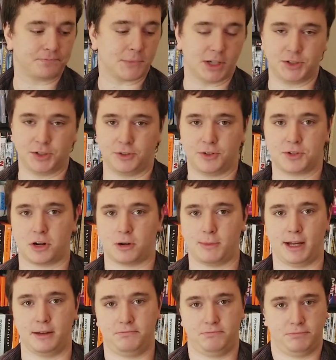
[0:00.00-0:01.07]
Shooters are
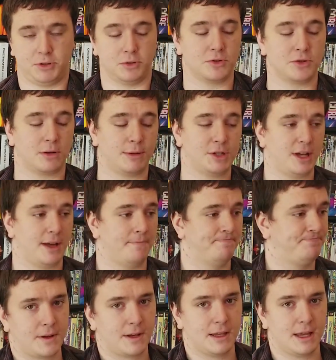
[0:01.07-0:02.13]
my jam.
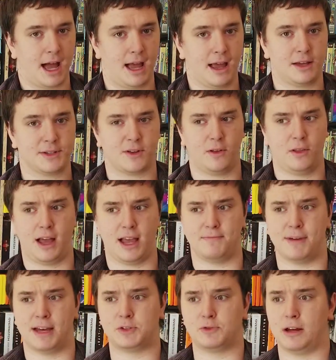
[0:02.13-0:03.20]
I also like
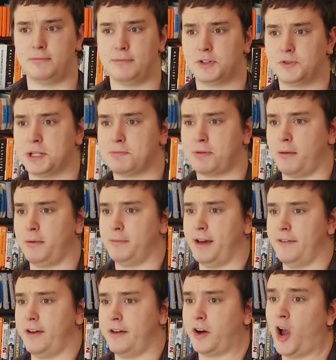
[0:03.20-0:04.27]
Metroid. Metroid's probably my
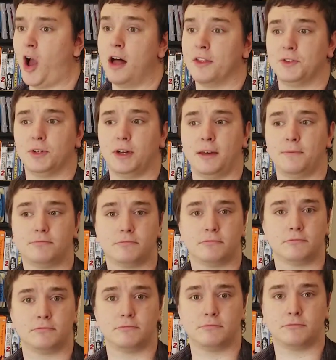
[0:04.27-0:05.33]
favorite console game
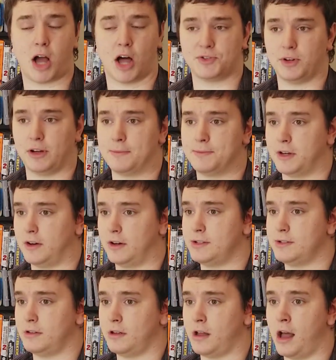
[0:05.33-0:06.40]

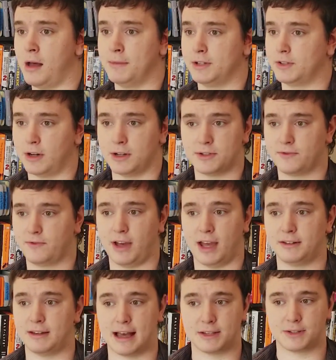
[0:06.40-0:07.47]
series. Metroid's
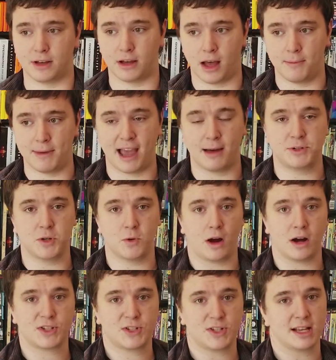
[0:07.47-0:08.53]
fantastic.
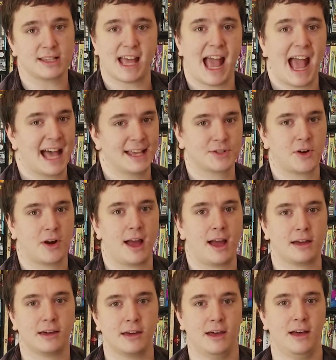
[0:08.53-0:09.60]
AM2R sucks ass
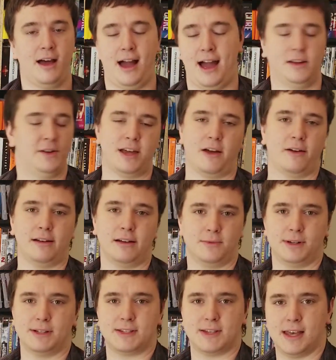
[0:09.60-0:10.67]
crack. I don't care what
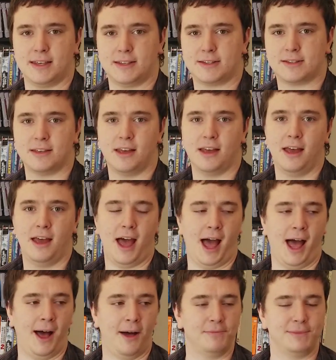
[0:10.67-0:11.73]
anyone says.
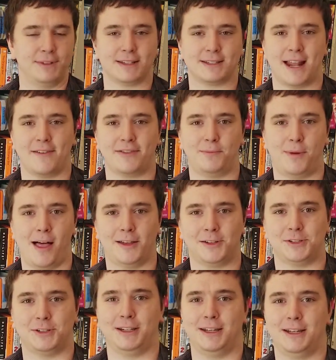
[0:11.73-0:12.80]
Doesn't have the polish
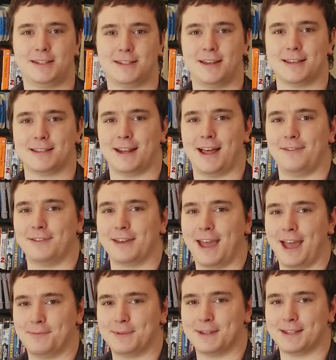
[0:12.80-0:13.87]
it needs. Doesn't have the
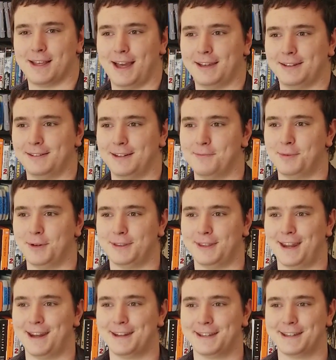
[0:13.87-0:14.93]
game design input
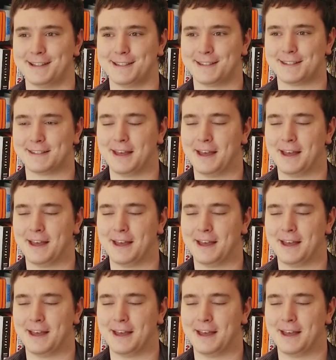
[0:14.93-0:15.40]
that it needs.